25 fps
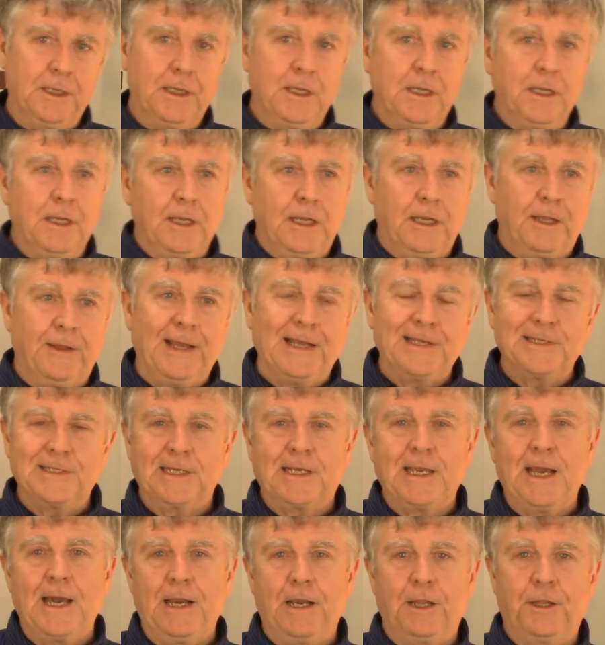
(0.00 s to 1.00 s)
That's the
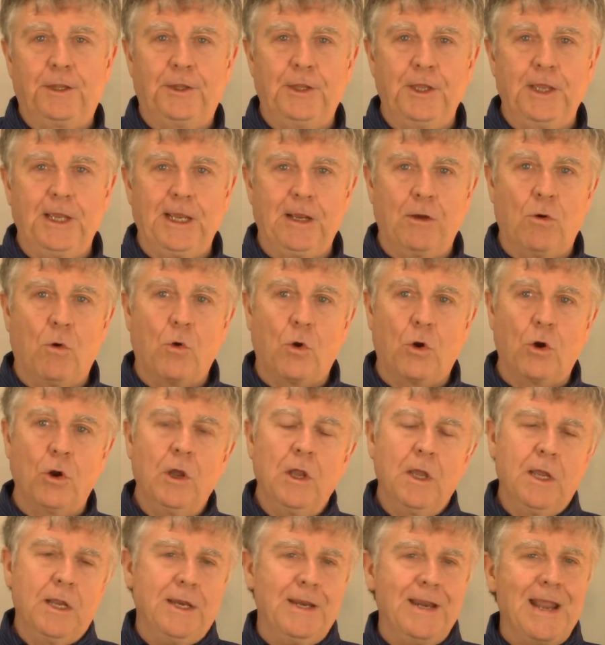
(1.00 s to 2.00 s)
kind of thing,
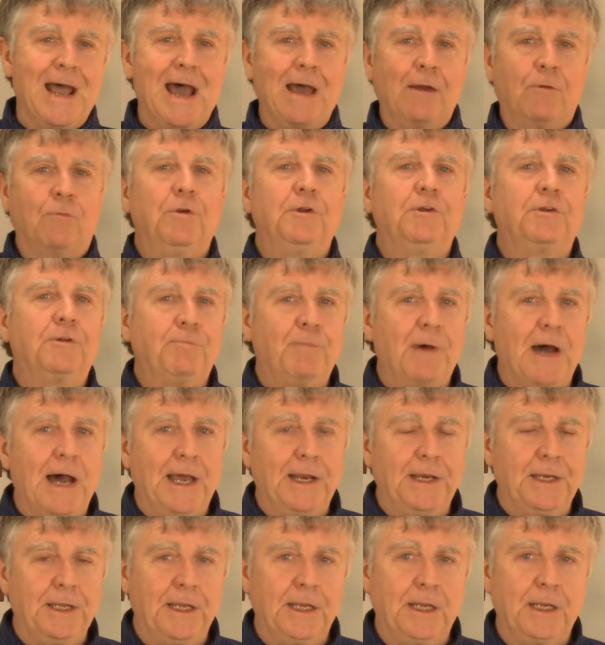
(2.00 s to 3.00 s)
or not
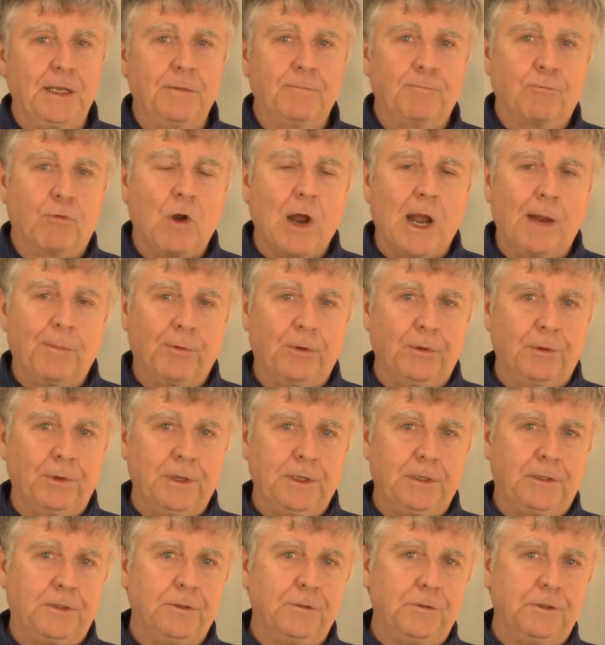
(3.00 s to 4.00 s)
responding
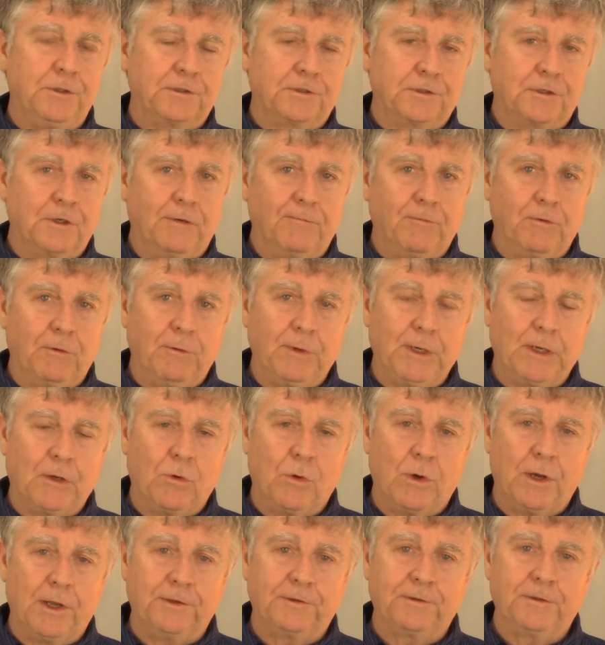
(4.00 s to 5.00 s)
properly to discovery
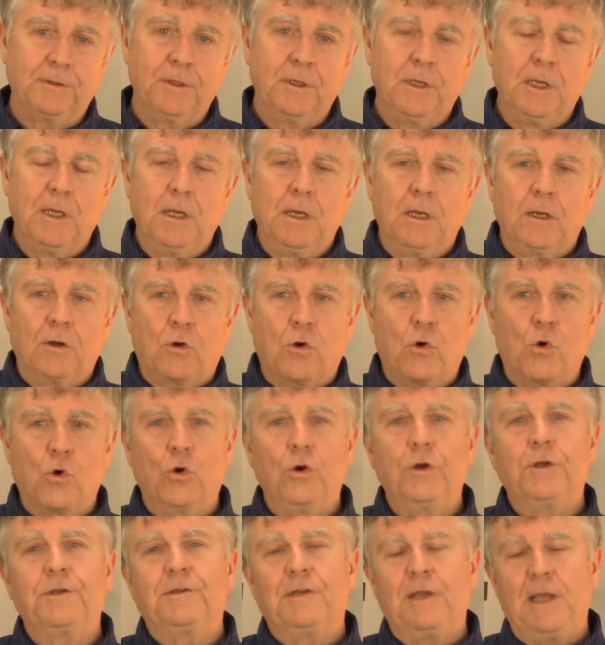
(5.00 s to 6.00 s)
requests.
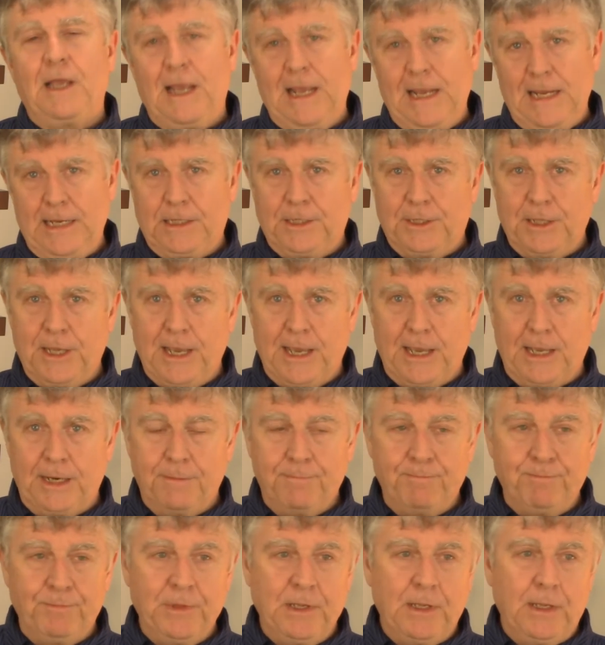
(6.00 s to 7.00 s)
Courts hate
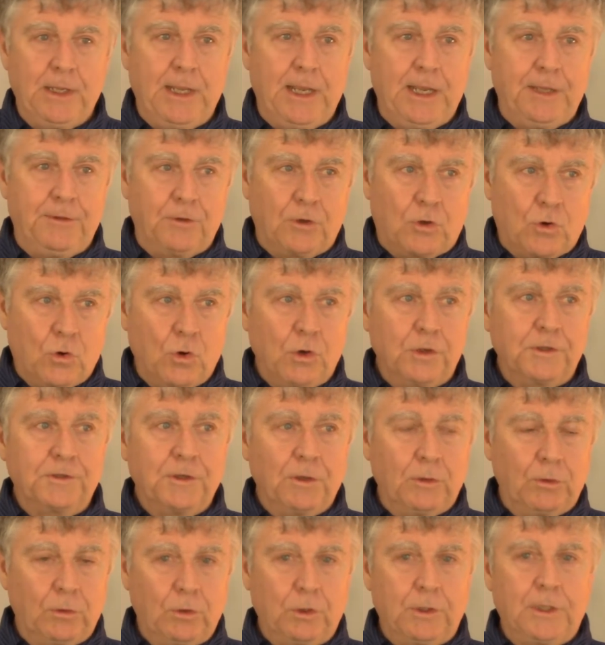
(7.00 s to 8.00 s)
that. And the courts
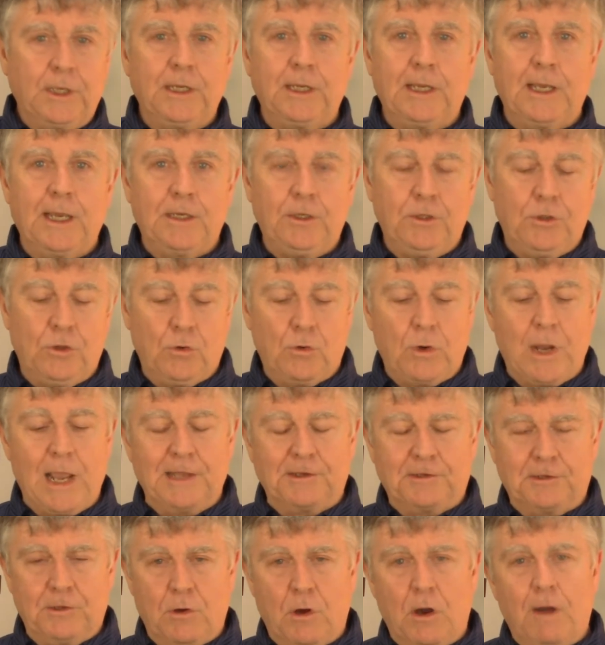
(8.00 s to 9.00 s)
are looking at you
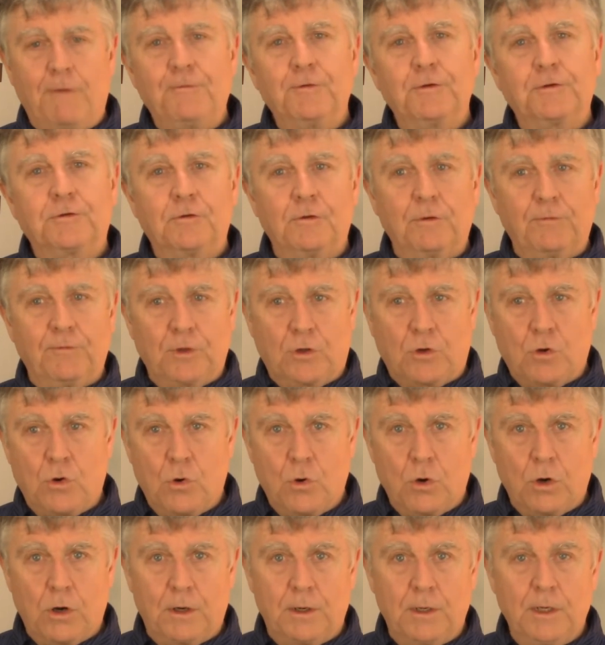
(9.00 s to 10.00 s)
as an officer of the
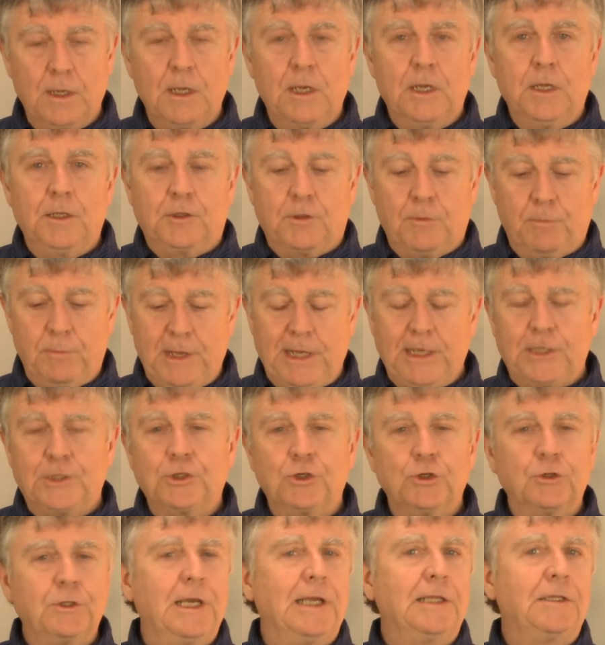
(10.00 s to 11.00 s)
court to make
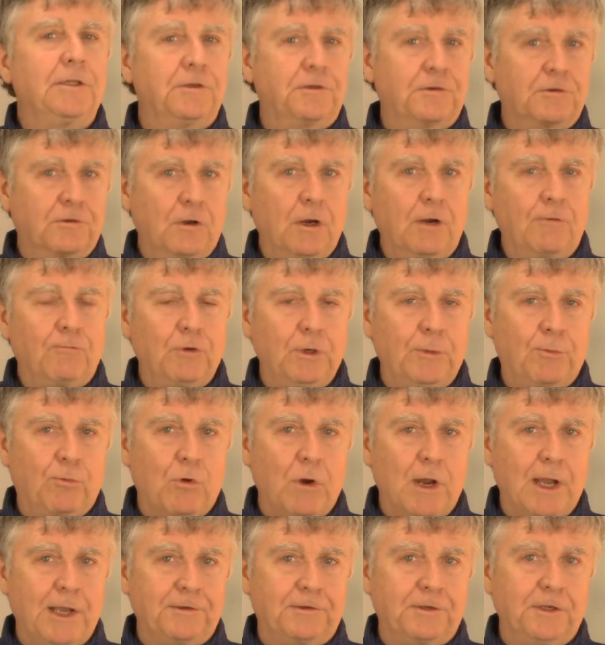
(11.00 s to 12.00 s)
sure that discovery
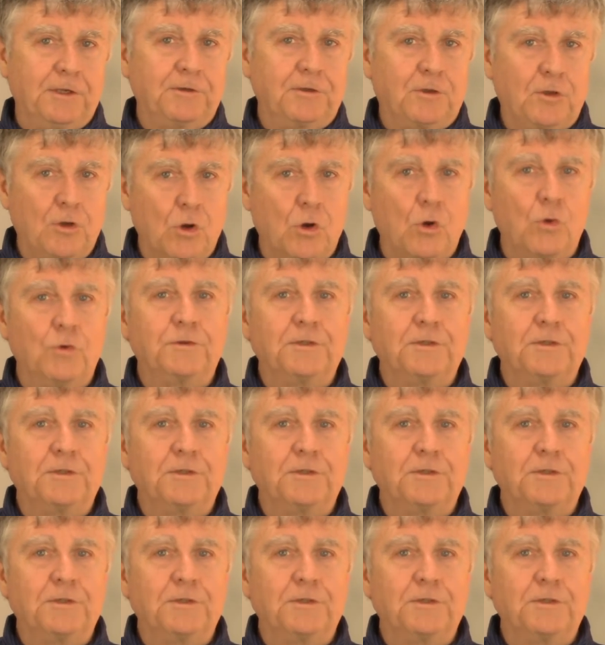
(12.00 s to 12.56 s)
process goes